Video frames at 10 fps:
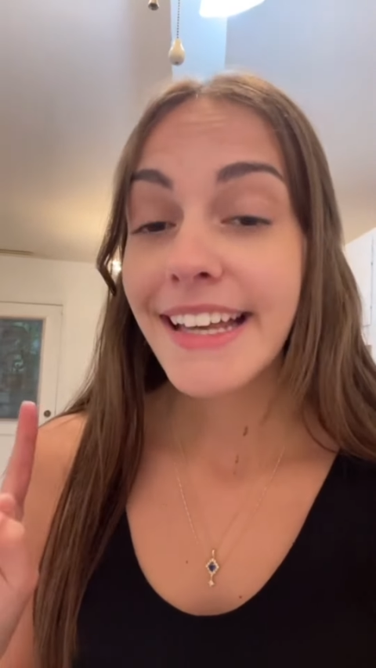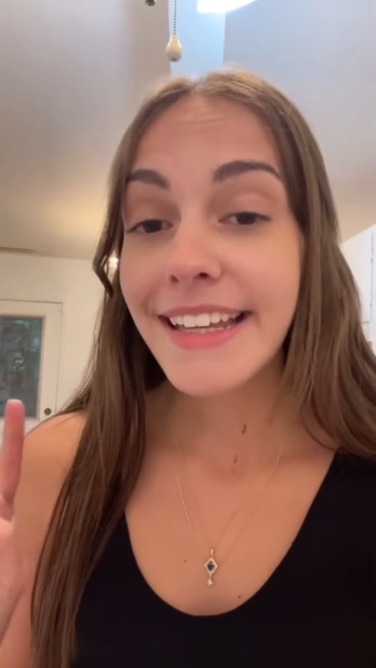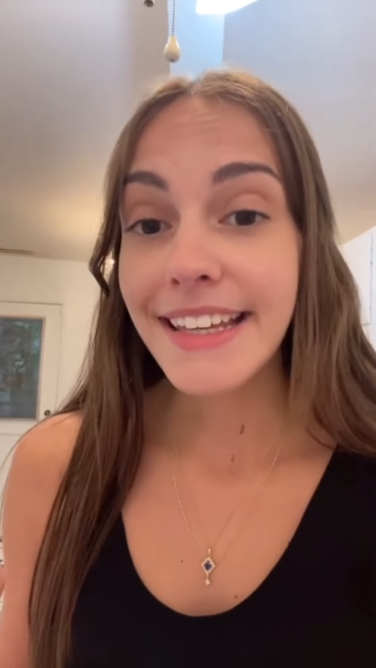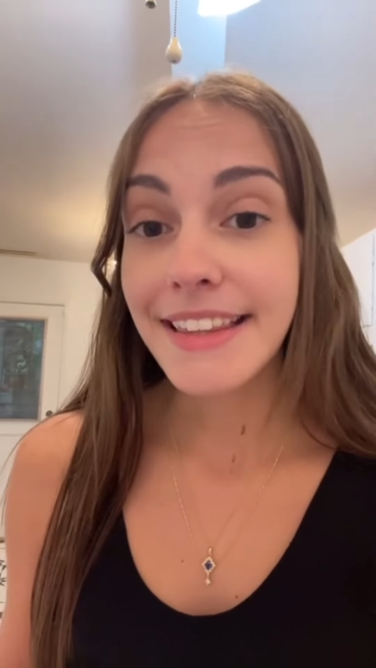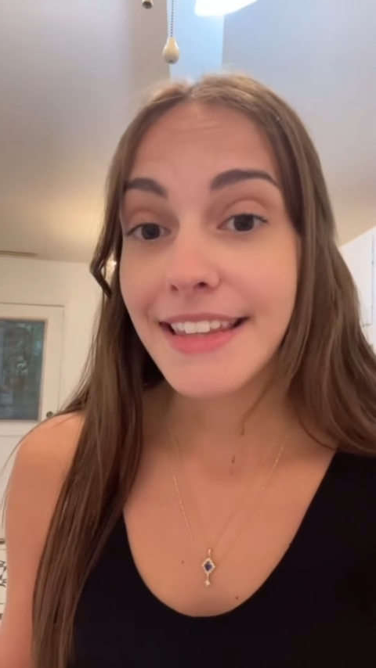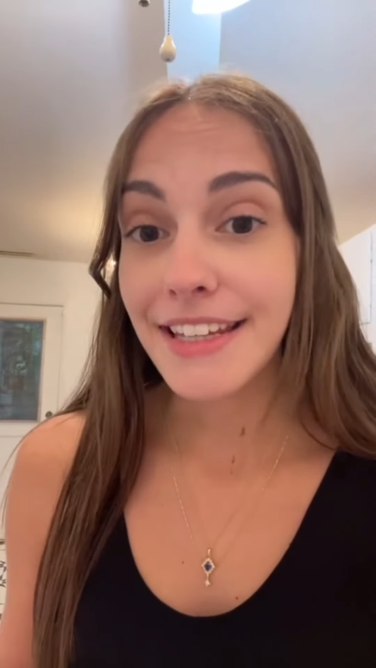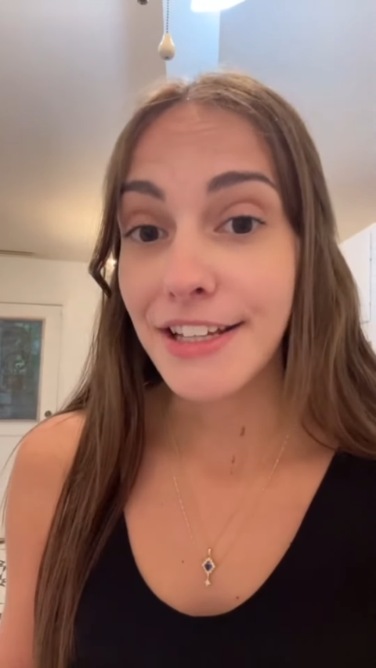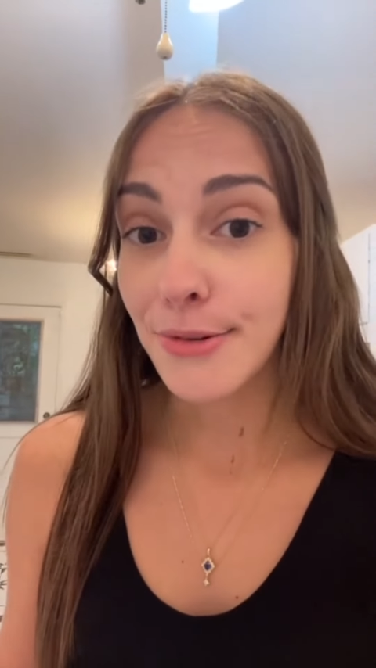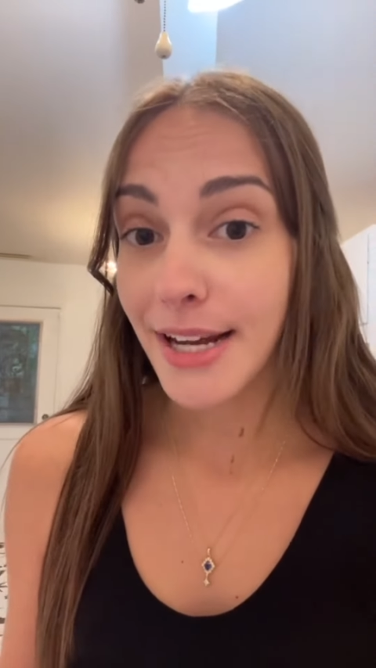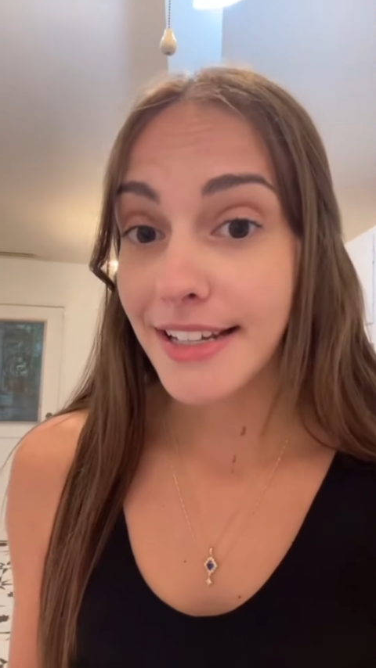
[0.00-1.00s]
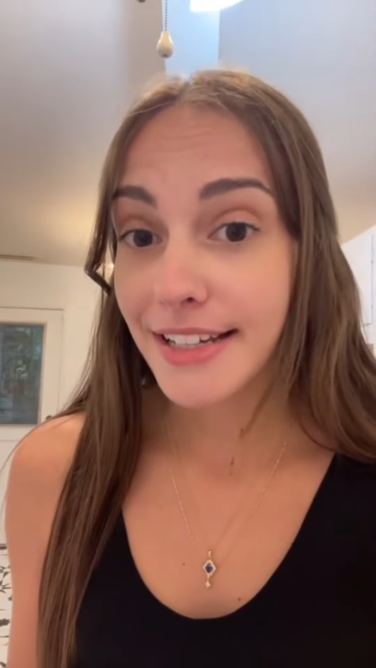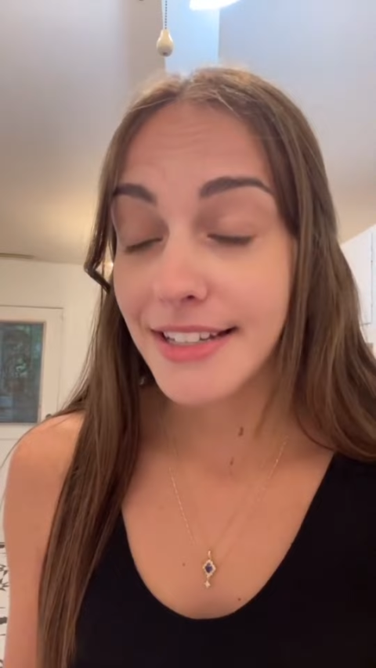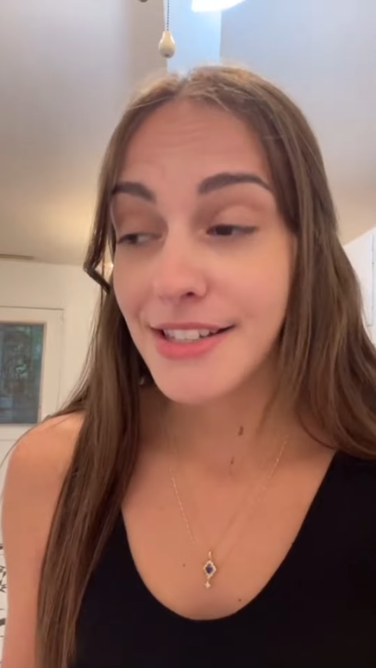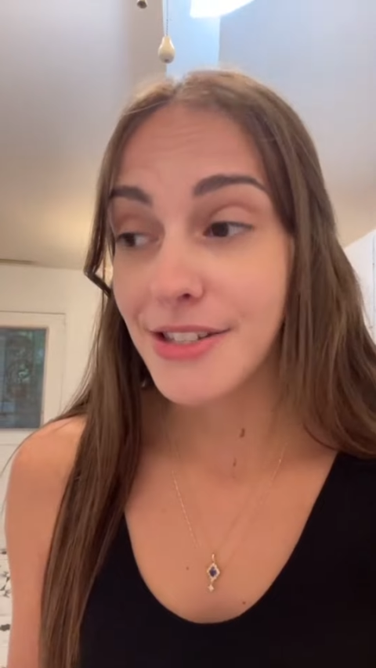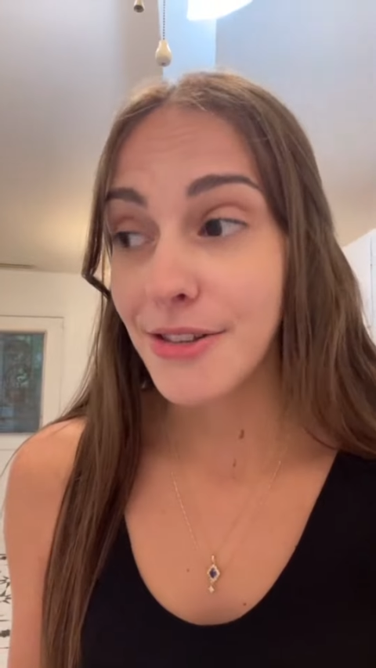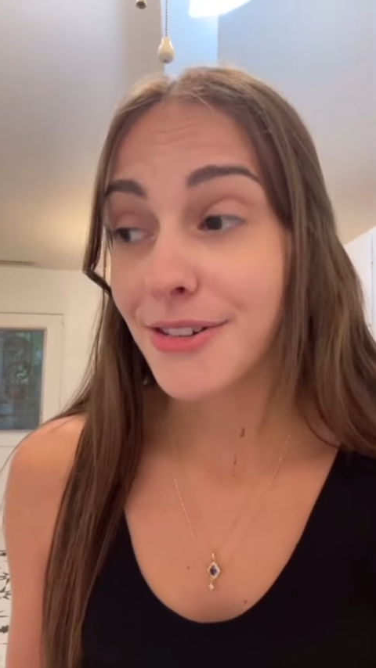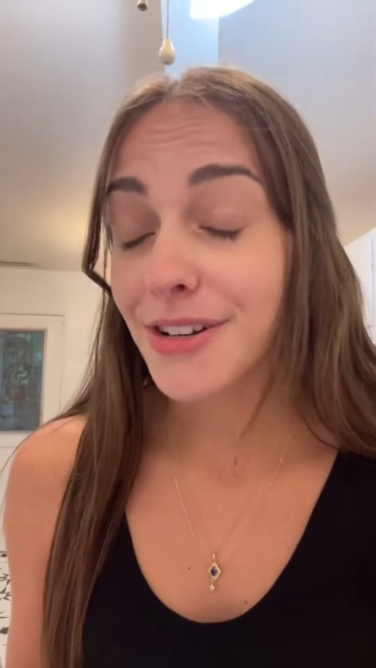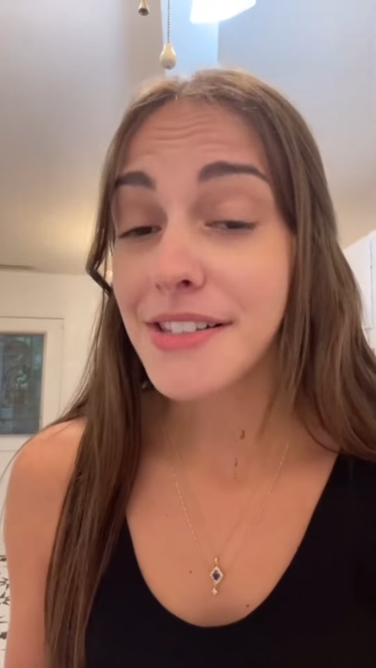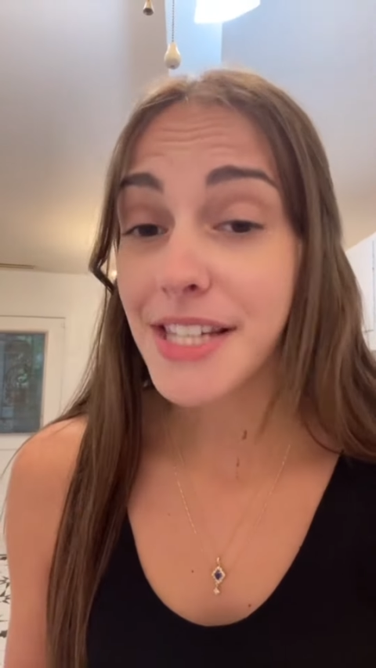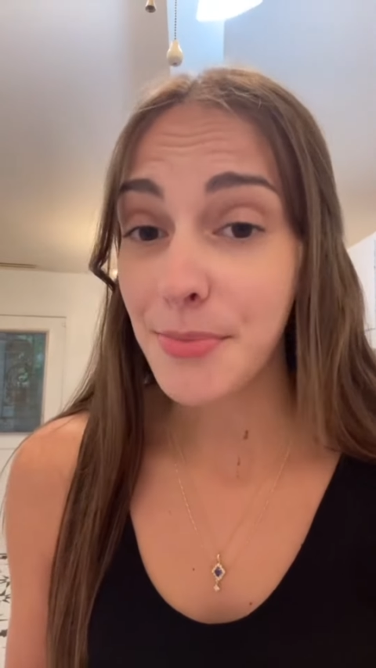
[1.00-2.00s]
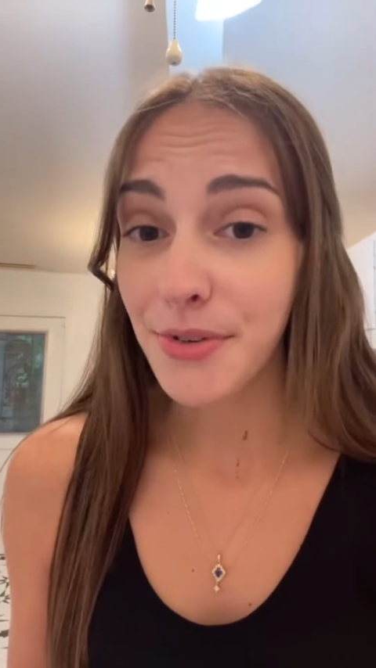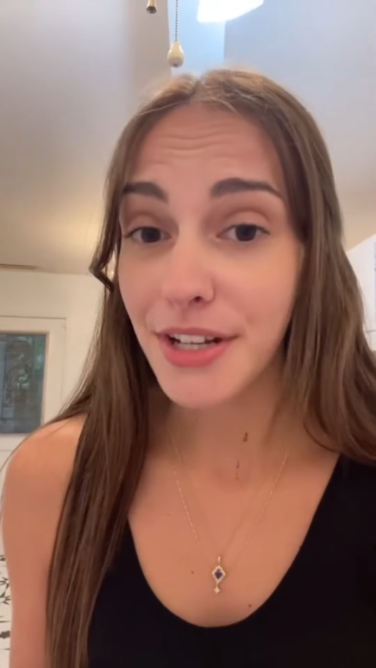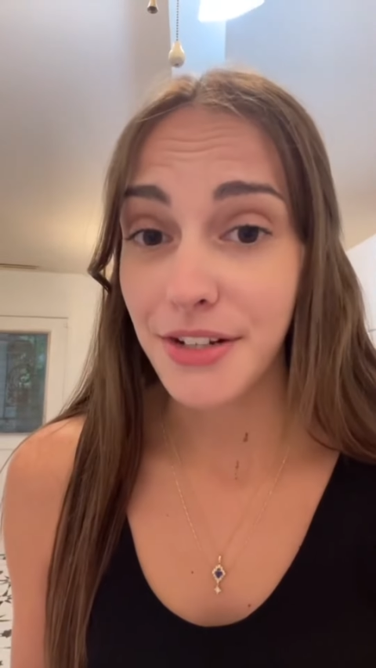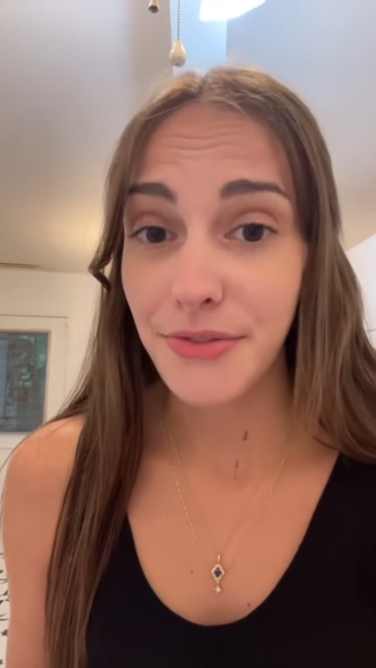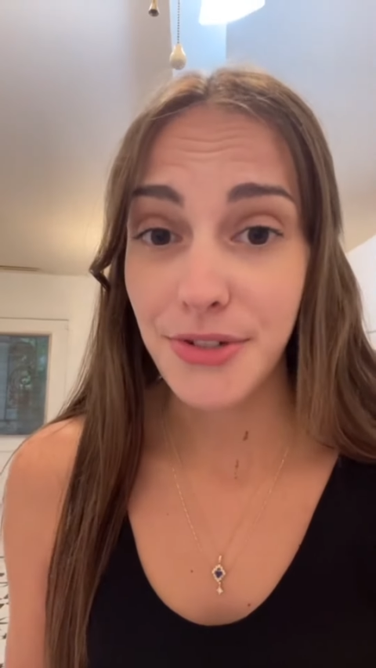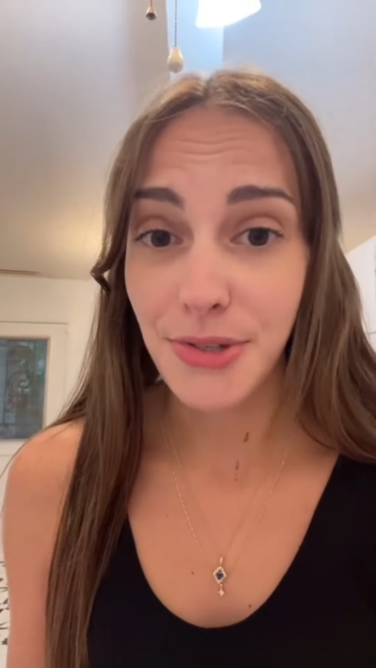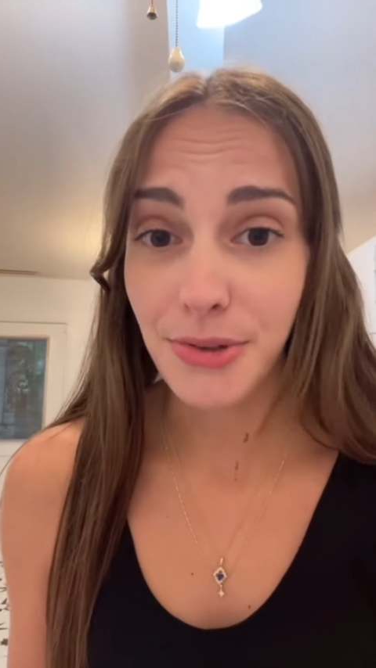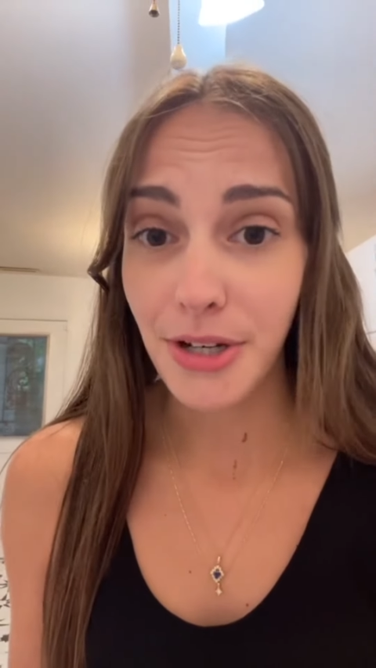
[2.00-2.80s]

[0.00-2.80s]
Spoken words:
get the gray kittens so they're not separated for too